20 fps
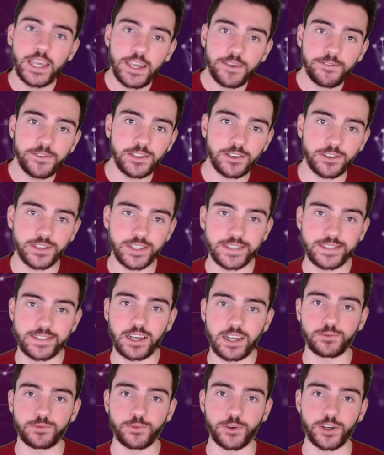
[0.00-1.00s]
Even though these
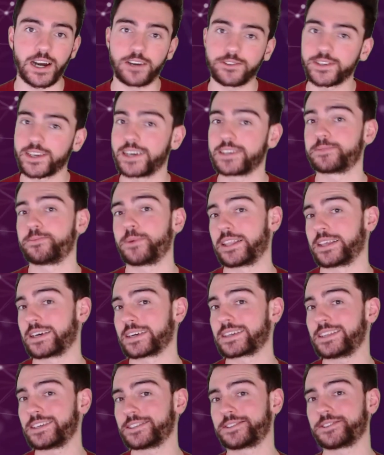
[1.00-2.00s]
cells were outcast by the
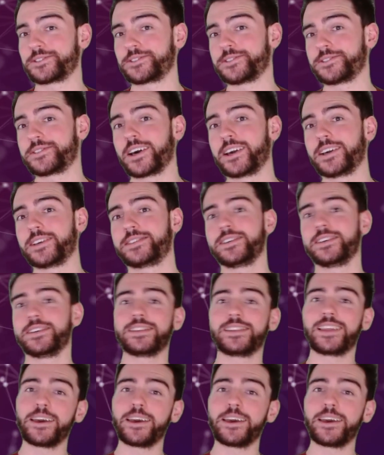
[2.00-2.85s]
cluster society,